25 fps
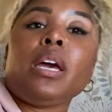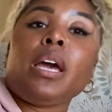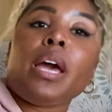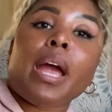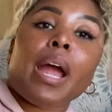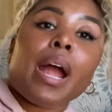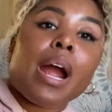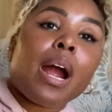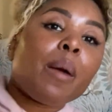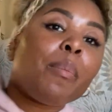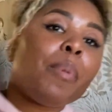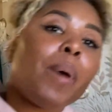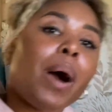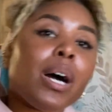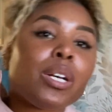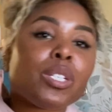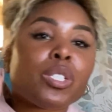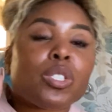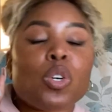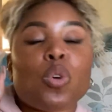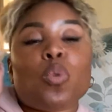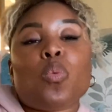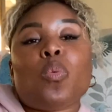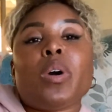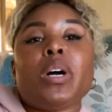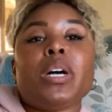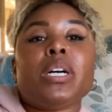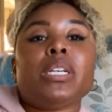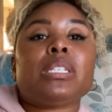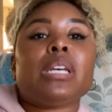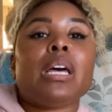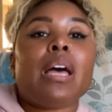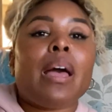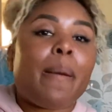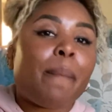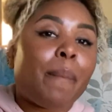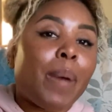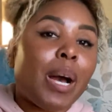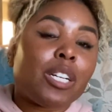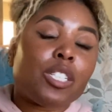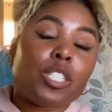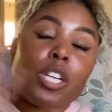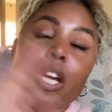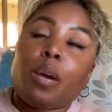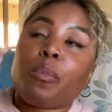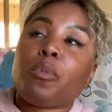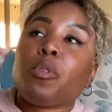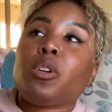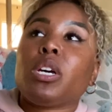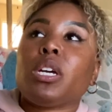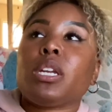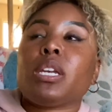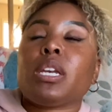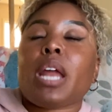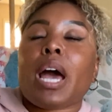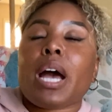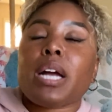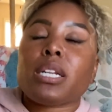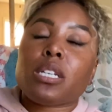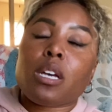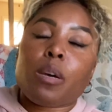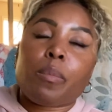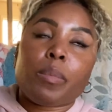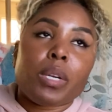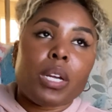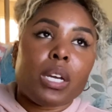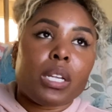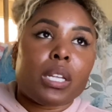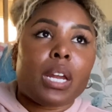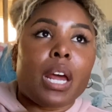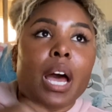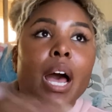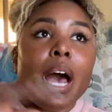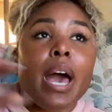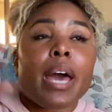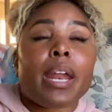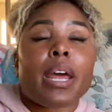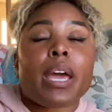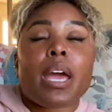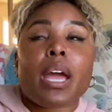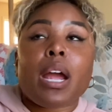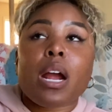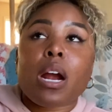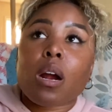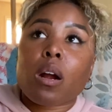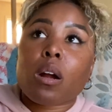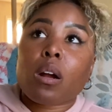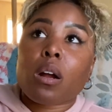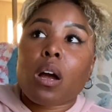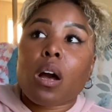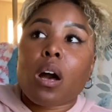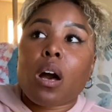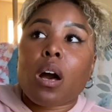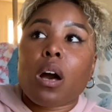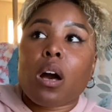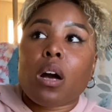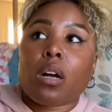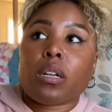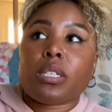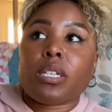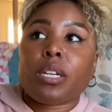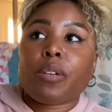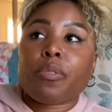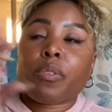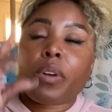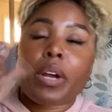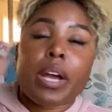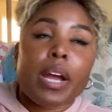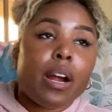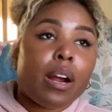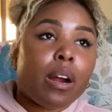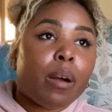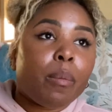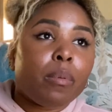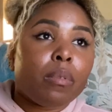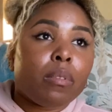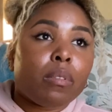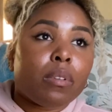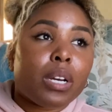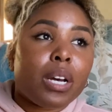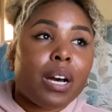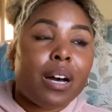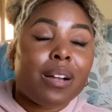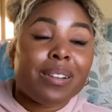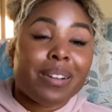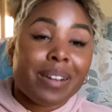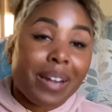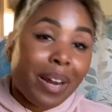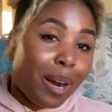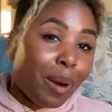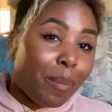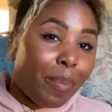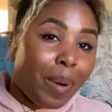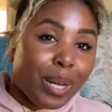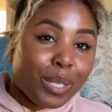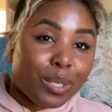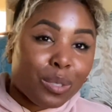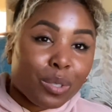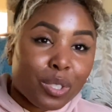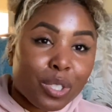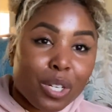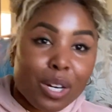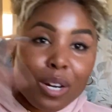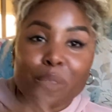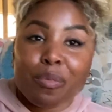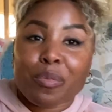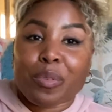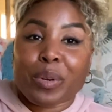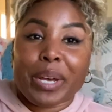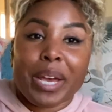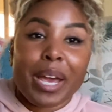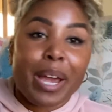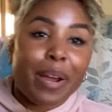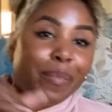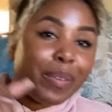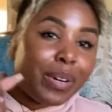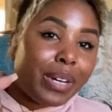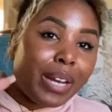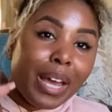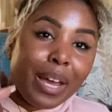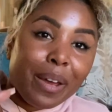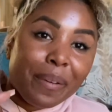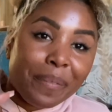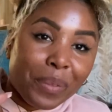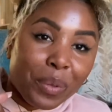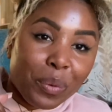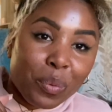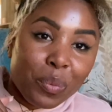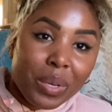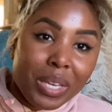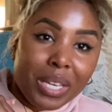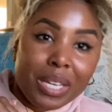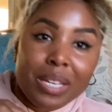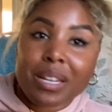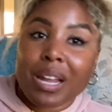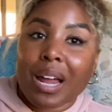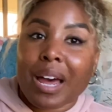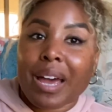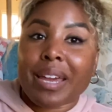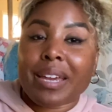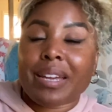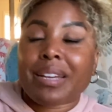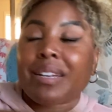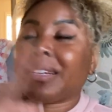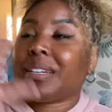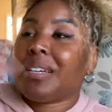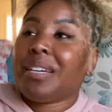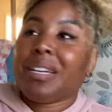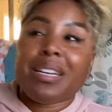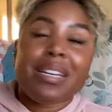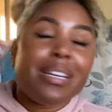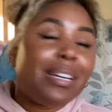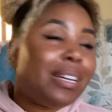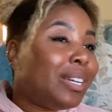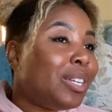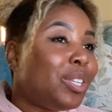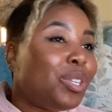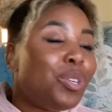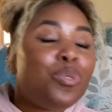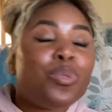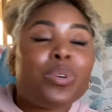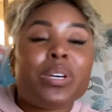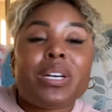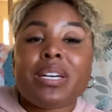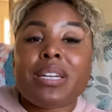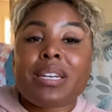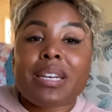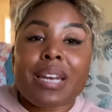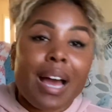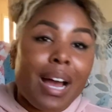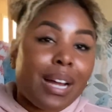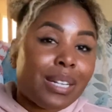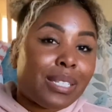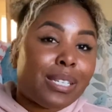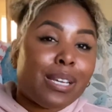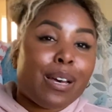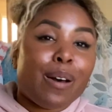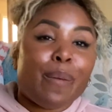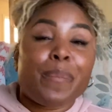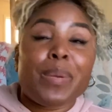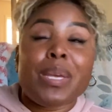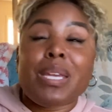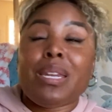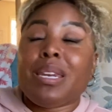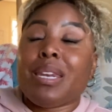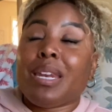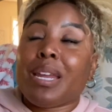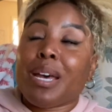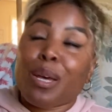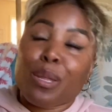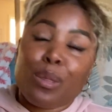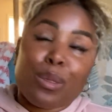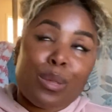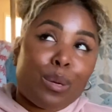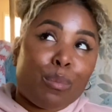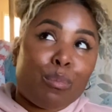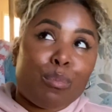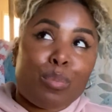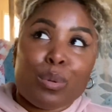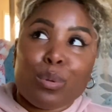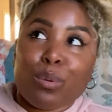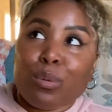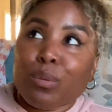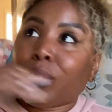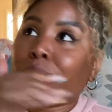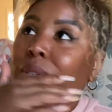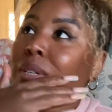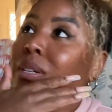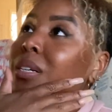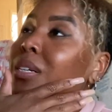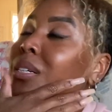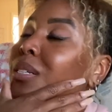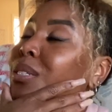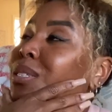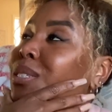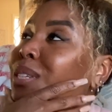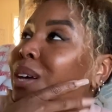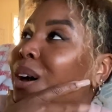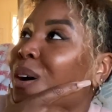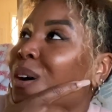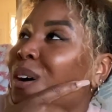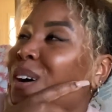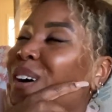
Aeropostale was my jam. You could not tell me nothing. I had a air, uh, different air color Aeropostale shirt for every day of the week. Like you could not tell me nothing, boo. So